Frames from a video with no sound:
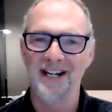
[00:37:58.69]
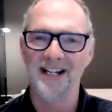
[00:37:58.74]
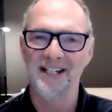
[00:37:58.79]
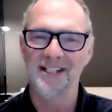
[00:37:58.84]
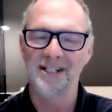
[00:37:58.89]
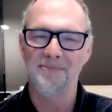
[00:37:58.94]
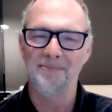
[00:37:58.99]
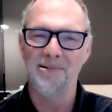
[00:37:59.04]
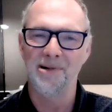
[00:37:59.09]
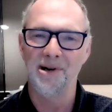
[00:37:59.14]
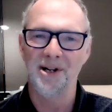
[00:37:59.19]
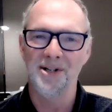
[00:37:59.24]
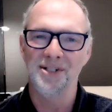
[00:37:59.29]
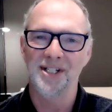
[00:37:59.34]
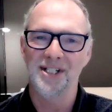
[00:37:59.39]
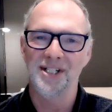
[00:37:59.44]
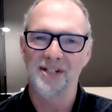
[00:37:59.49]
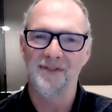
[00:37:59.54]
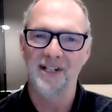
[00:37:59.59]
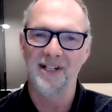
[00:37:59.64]
It's a
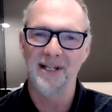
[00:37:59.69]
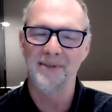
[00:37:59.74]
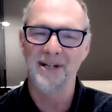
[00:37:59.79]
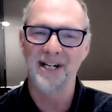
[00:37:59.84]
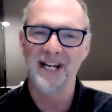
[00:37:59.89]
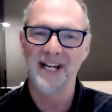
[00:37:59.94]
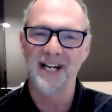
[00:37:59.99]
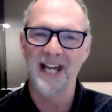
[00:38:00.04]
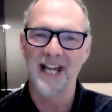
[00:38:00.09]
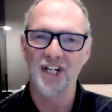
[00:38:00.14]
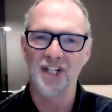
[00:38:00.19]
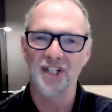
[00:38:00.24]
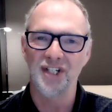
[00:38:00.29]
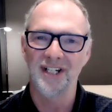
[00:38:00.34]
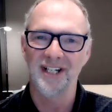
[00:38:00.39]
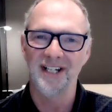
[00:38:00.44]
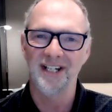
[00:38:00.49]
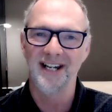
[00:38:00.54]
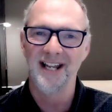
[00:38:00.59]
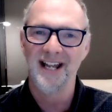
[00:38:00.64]
process of
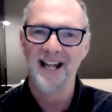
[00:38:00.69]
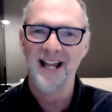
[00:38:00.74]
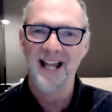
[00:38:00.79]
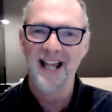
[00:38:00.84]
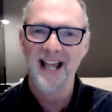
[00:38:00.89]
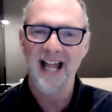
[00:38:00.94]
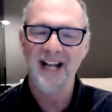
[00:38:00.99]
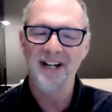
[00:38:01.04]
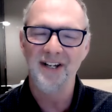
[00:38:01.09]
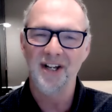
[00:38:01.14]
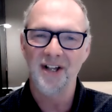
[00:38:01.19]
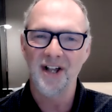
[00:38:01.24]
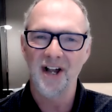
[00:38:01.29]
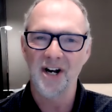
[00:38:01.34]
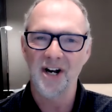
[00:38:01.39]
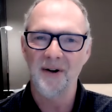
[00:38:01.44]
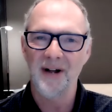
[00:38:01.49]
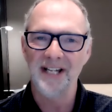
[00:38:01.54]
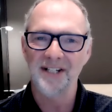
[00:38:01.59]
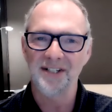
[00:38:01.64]
elimination, and and you've got
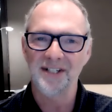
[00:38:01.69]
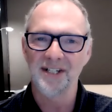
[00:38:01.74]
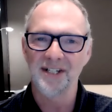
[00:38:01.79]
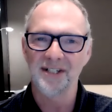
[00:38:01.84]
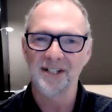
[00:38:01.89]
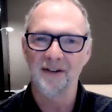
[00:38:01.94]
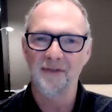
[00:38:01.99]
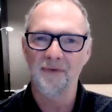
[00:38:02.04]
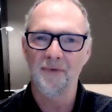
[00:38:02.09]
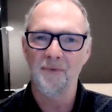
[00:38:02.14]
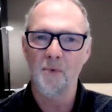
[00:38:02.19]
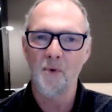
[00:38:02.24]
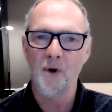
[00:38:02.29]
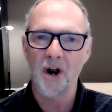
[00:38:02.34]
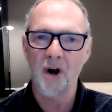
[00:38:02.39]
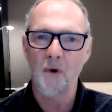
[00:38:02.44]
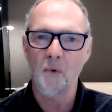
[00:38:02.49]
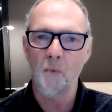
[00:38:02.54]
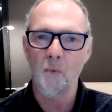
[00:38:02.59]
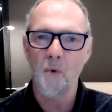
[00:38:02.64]
to ask yourself
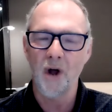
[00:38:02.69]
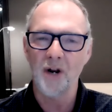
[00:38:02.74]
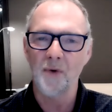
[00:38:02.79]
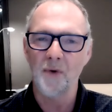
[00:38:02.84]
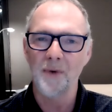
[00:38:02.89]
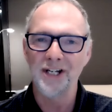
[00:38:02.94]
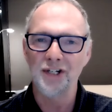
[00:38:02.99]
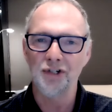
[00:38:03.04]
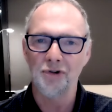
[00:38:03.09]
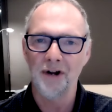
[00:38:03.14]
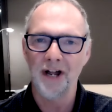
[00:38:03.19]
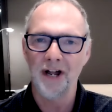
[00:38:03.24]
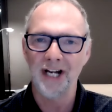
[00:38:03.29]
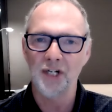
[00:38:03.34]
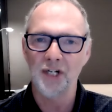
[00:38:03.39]
what what are we trying